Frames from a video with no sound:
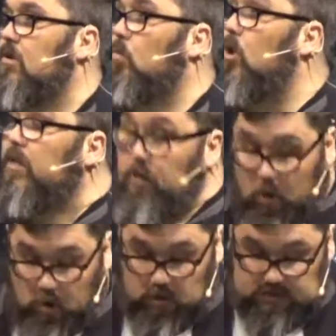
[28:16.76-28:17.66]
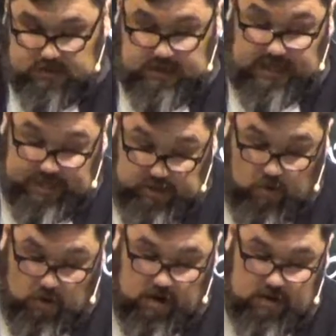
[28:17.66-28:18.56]
What are the holes in
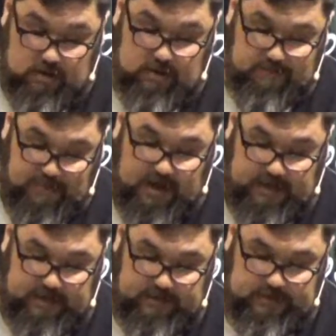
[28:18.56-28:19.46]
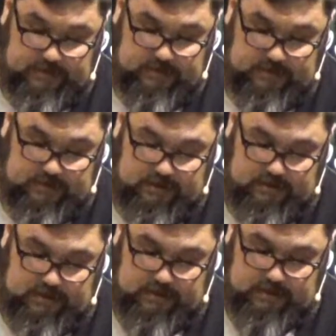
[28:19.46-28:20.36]
your bucket?
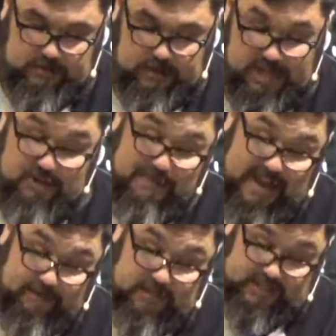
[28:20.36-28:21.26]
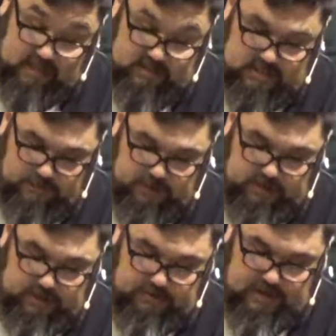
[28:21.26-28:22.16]
And you may have to sell something
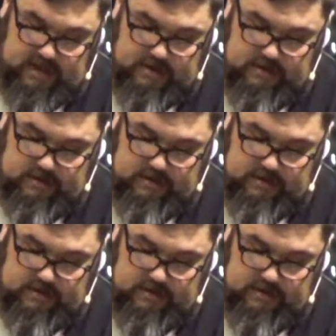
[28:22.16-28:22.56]
to do that.